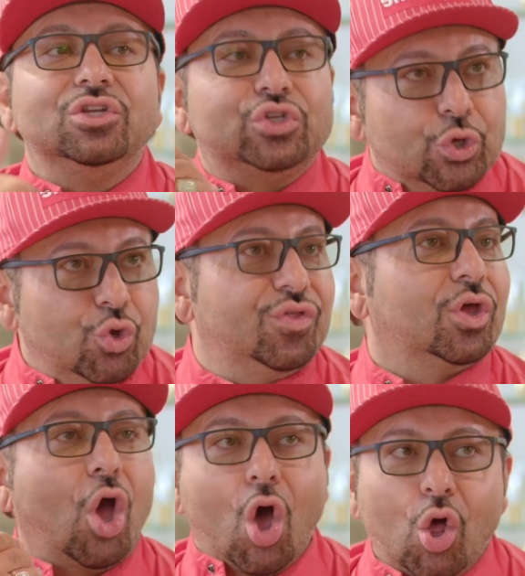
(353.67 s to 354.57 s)
to the
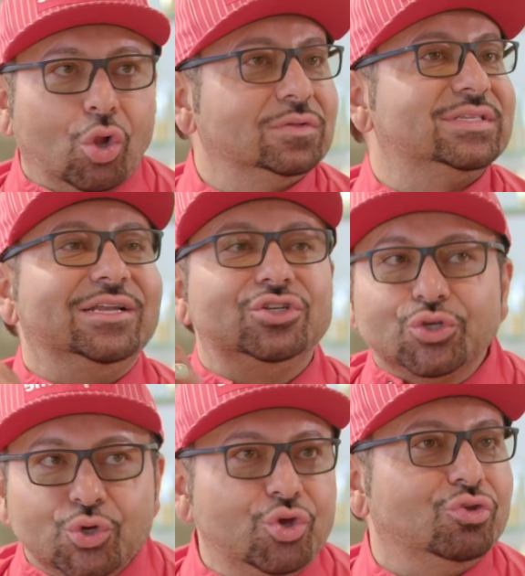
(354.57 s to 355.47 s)
goals and
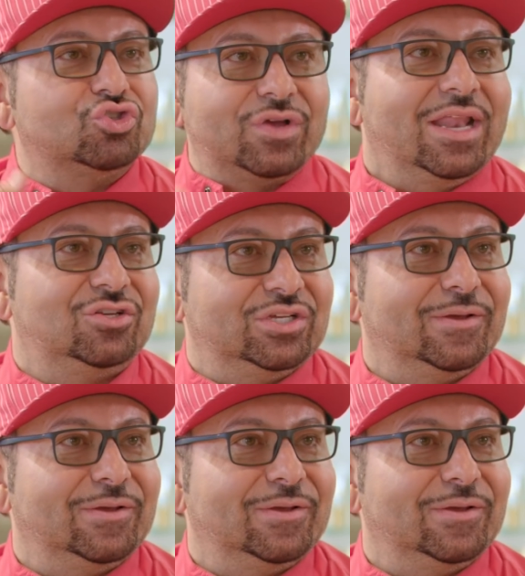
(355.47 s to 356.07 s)
to your strategy.